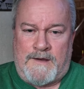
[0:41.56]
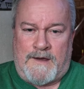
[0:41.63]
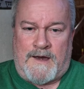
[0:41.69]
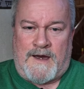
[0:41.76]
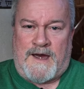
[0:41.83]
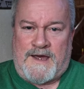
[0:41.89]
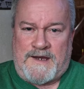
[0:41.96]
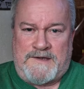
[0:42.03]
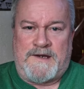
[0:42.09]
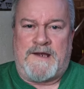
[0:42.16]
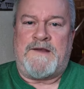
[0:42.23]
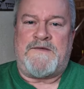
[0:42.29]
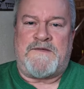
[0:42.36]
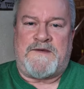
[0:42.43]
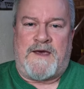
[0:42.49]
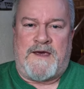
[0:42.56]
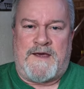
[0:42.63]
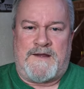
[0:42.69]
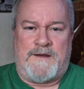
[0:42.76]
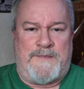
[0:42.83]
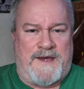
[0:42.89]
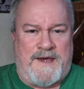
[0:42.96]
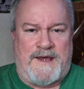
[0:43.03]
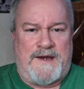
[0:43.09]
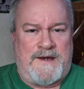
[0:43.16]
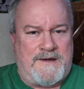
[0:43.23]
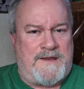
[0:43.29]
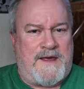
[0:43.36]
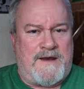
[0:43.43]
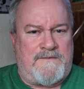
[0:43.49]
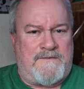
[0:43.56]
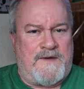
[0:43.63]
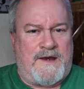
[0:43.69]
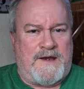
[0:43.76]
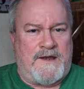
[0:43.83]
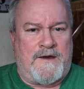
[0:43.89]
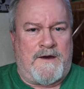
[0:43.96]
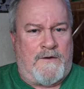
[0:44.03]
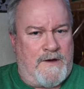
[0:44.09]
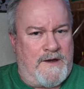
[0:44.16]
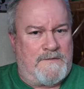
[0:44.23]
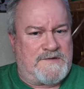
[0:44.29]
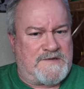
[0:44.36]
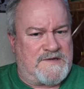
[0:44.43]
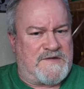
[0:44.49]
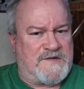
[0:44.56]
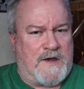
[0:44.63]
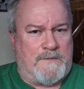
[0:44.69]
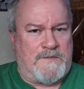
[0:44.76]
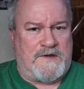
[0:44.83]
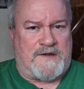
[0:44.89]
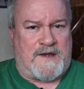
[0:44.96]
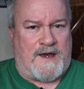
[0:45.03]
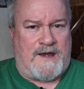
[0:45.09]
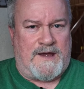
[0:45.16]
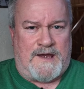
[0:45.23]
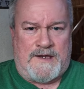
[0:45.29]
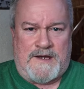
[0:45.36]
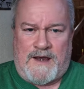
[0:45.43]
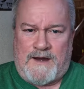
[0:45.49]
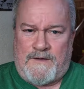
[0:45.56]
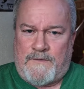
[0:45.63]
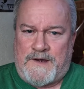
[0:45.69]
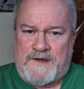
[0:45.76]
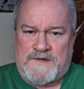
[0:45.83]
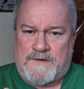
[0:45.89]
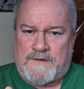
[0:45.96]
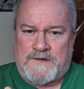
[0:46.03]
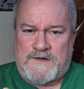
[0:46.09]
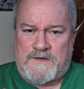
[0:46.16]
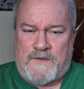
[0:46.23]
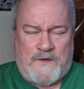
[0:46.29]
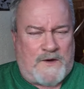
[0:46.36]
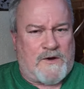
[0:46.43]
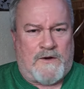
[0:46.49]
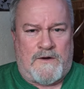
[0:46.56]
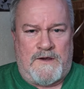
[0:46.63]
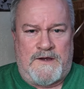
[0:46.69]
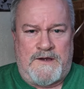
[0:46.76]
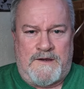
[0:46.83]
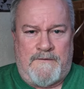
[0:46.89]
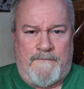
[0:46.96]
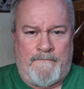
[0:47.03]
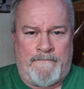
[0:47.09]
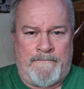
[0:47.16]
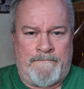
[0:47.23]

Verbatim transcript: I did say in the beginning of that video, it was a subject I had not researched thoroughly.